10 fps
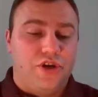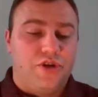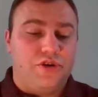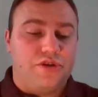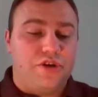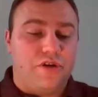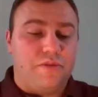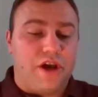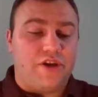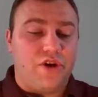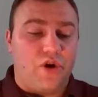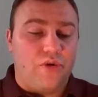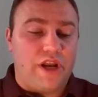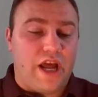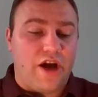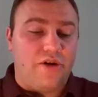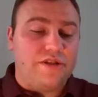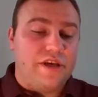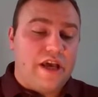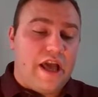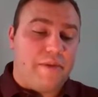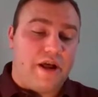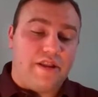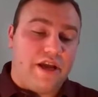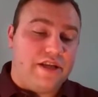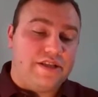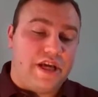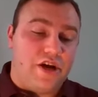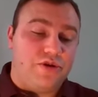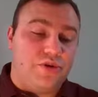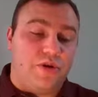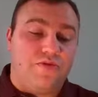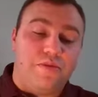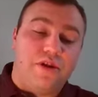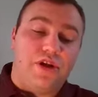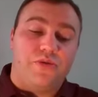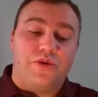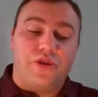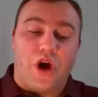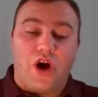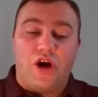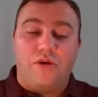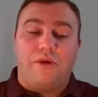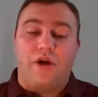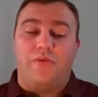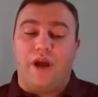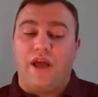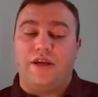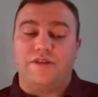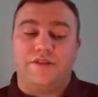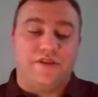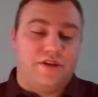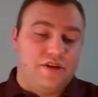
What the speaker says: You discern my going out and my laying down. You are familiar with all my ways."